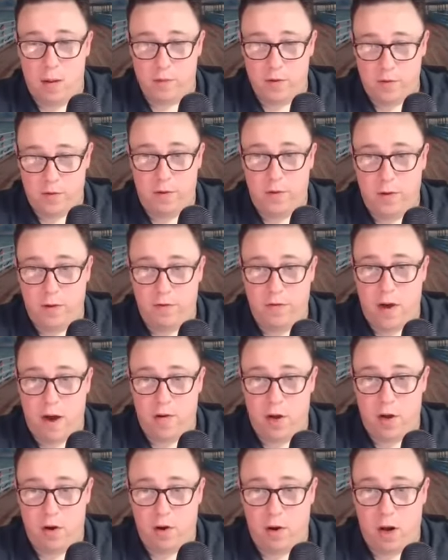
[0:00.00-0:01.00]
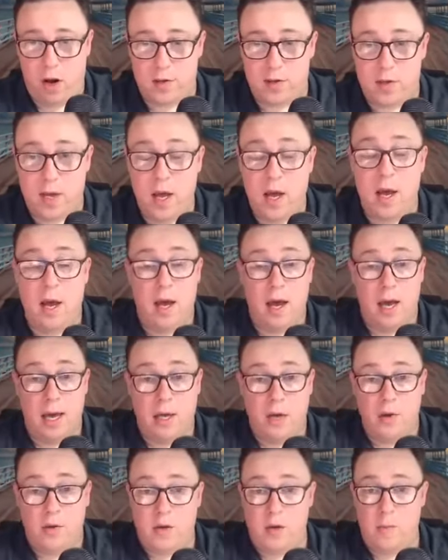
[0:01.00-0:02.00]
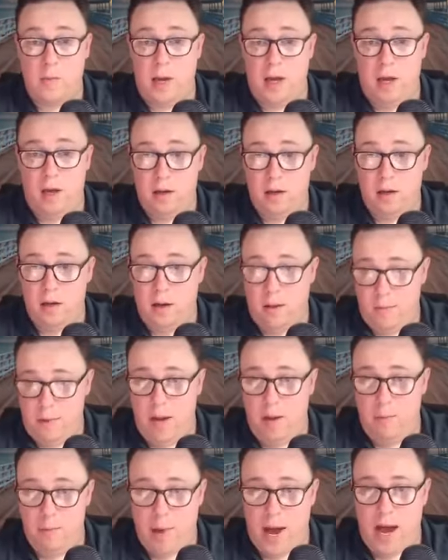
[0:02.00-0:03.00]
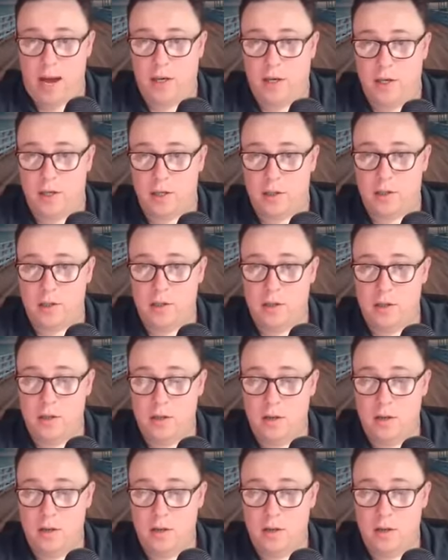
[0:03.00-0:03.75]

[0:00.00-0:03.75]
$5,500. He used to be in packages.